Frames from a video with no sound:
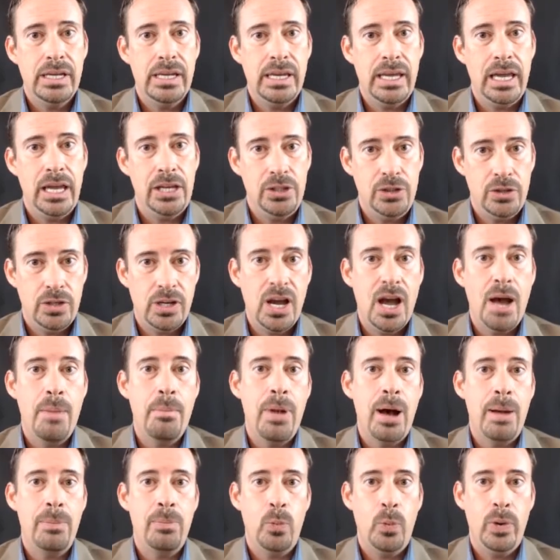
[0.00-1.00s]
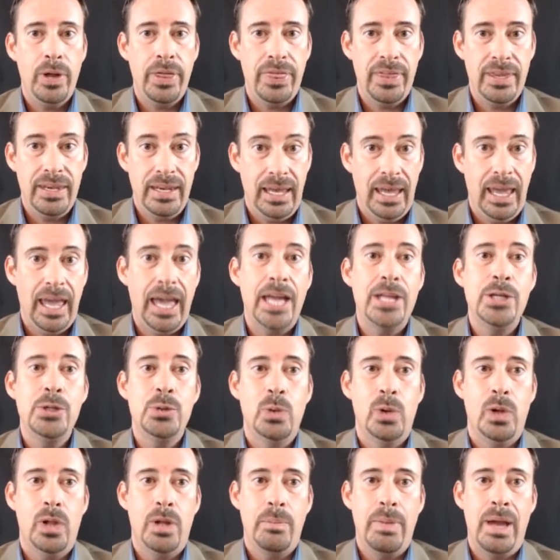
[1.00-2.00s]
and you come up with an
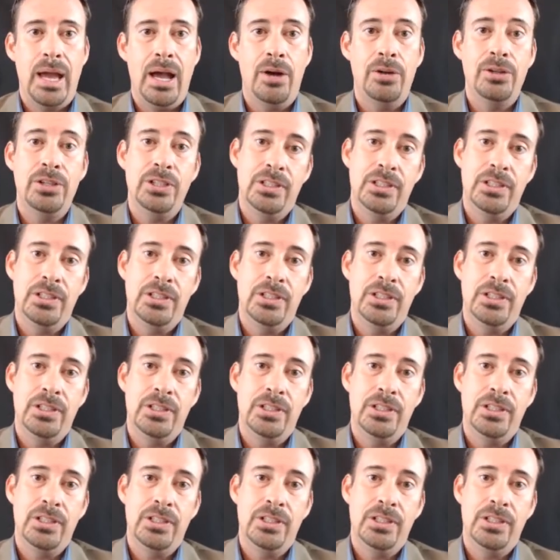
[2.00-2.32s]
annual amount.